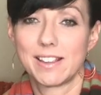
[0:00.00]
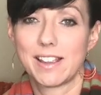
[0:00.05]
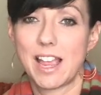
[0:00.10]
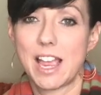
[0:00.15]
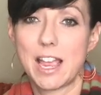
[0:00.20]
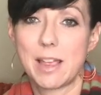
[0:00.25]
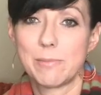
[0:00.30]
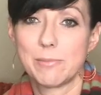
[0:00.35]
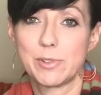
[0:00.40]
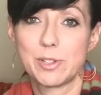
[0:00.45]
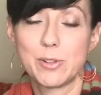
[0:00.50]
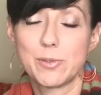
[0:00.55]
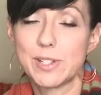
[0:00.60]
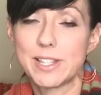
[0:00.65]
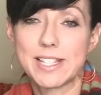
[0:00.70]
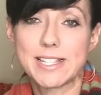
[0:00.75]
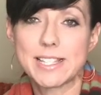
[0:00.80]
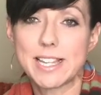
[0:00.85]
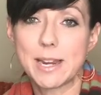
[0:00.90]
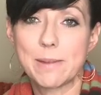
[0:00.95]
um, doing
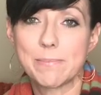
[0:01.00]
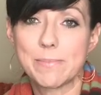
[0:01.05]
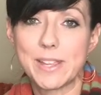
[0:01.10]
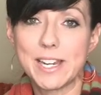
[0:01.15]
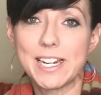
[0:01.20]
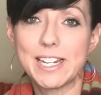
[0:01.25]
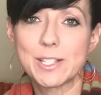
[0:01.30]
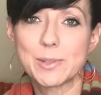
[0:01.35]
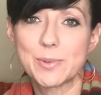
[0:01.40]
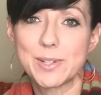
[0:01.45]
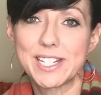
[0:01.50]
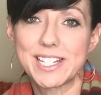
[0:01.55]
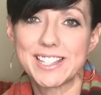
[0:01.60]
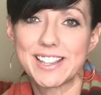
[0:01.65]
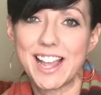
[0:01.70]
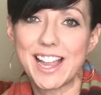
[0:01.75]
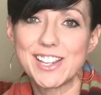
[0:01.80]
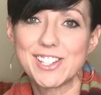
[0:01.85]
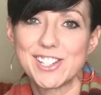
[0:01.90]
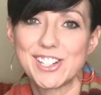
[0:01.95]
the same thing as we did
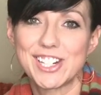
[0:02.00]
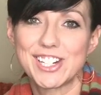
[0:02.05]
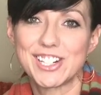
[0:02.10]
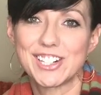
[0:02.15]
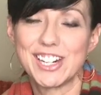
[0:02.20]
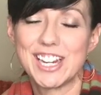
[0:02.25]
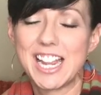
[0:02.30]
last year,